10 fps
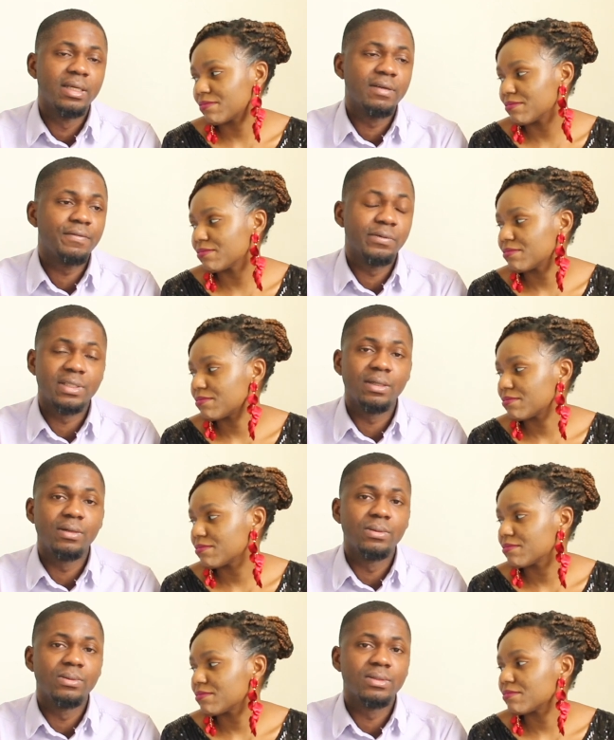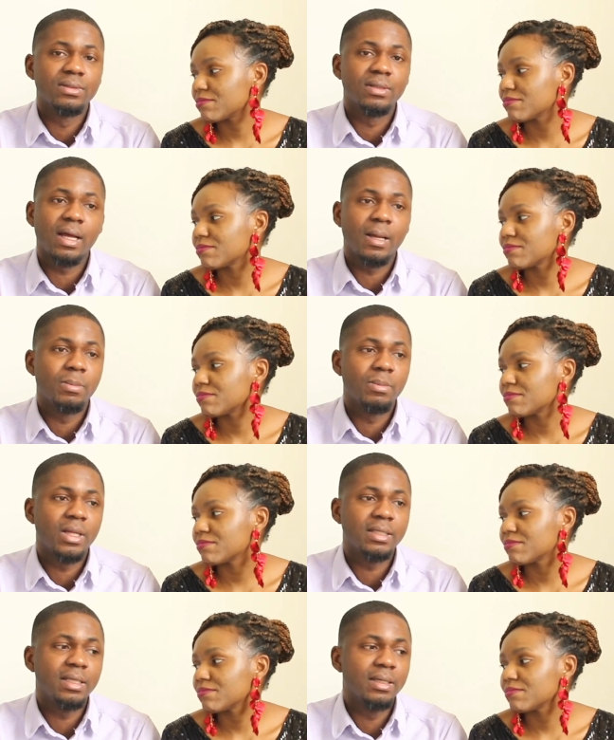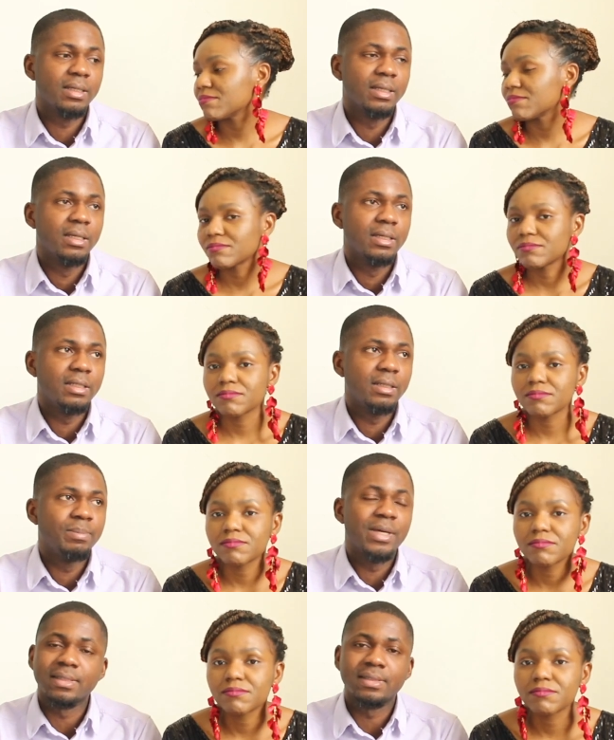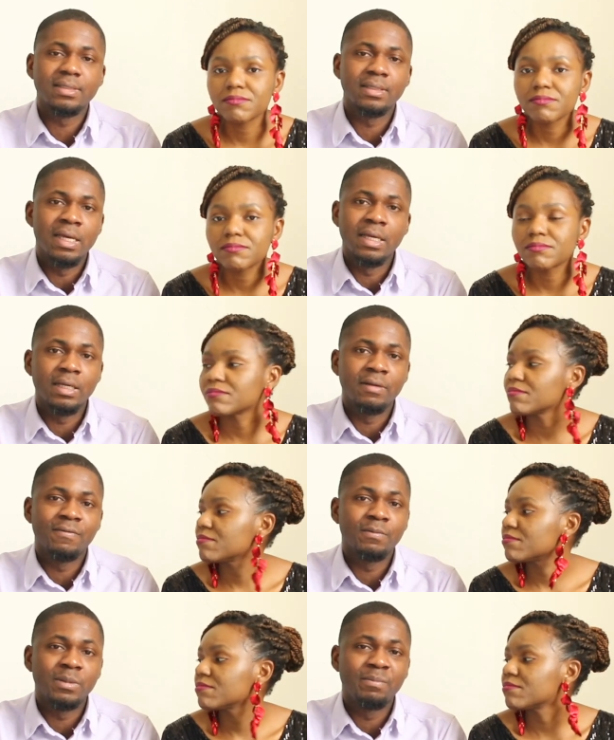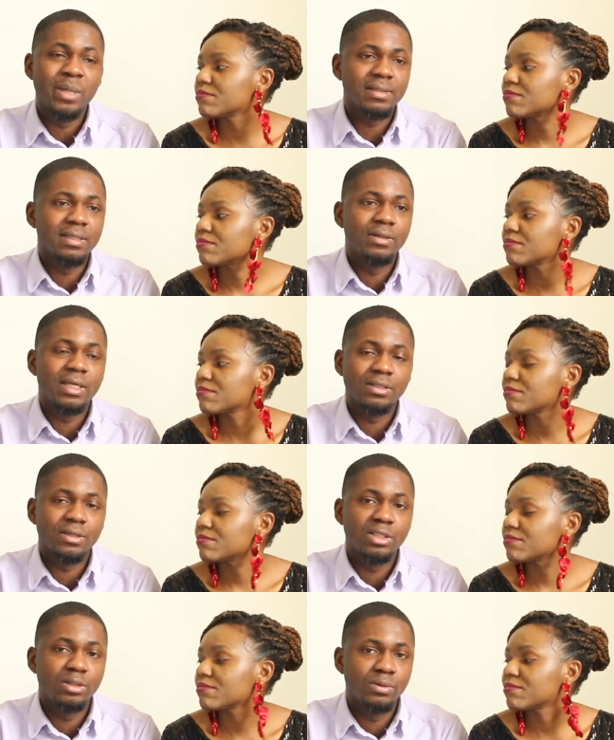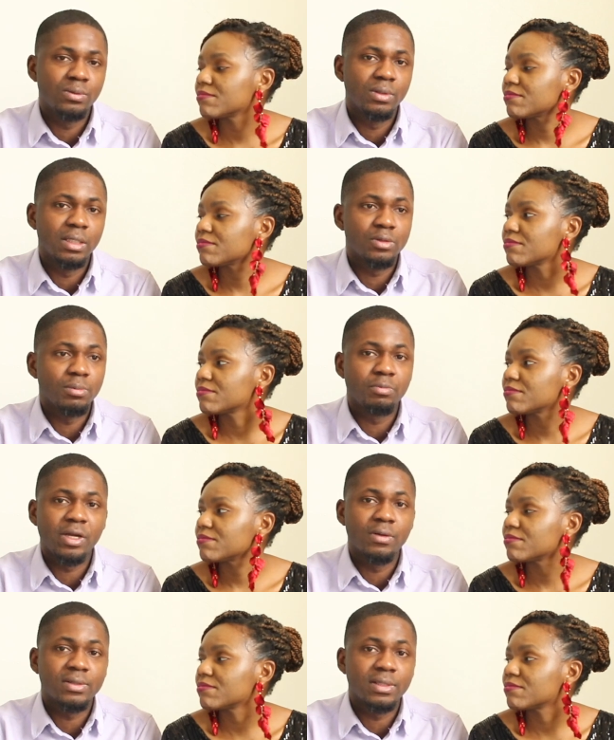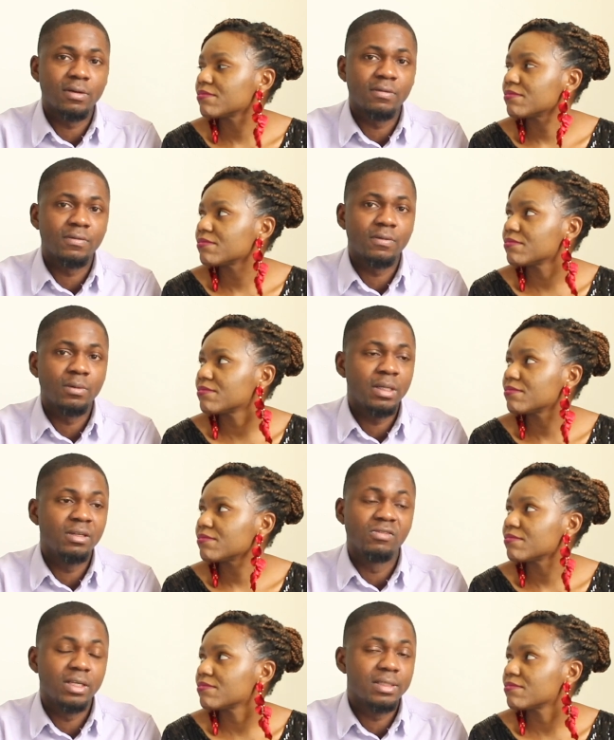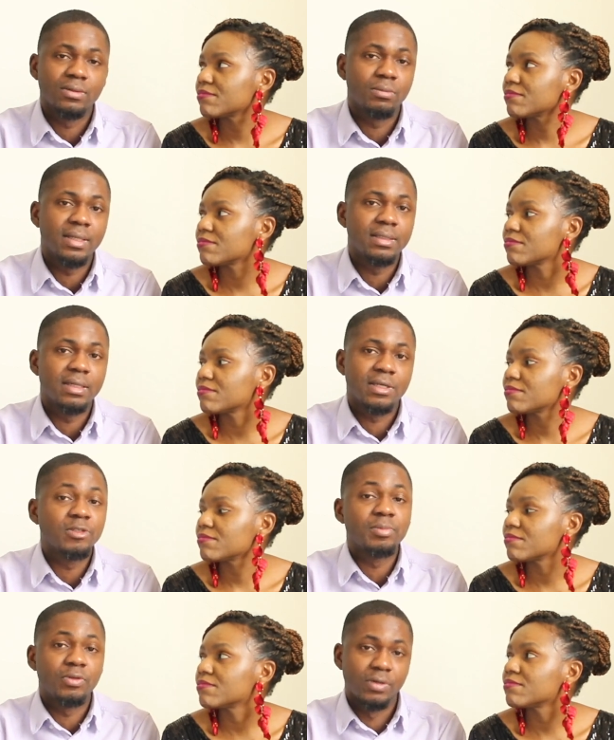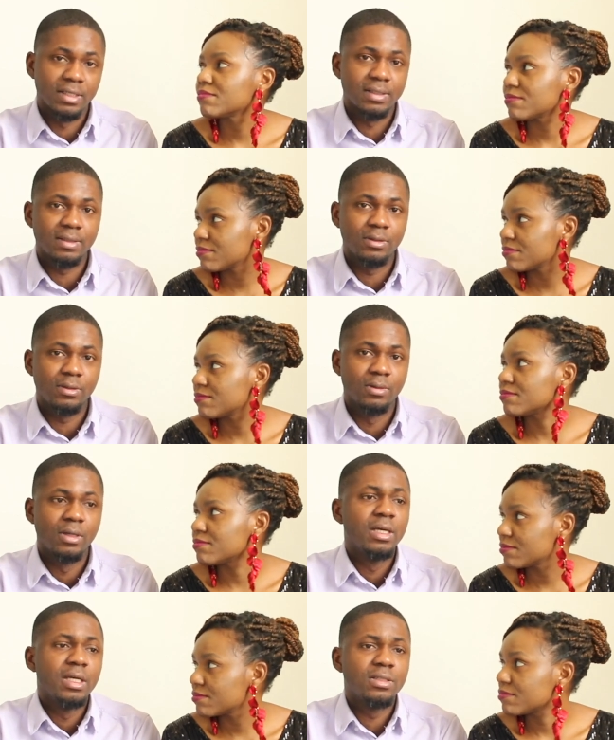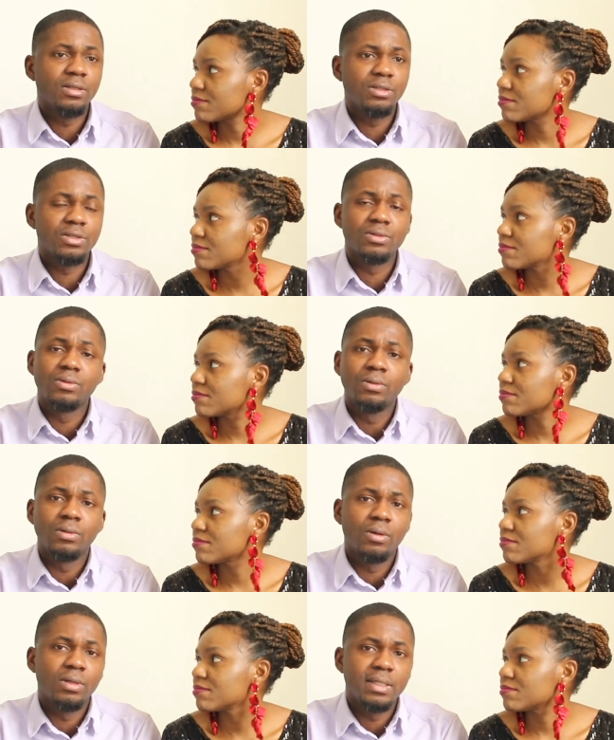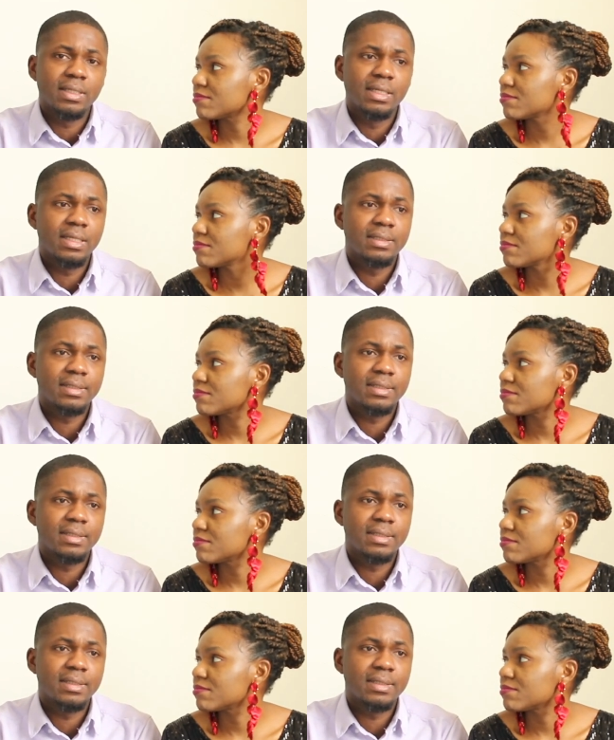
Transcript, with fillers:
Speaker 1: Mm. For singles, um, I think the best if the best thing you can just do to prepare yourself for a great romantic experience, you mm. know, is not just to go on internet and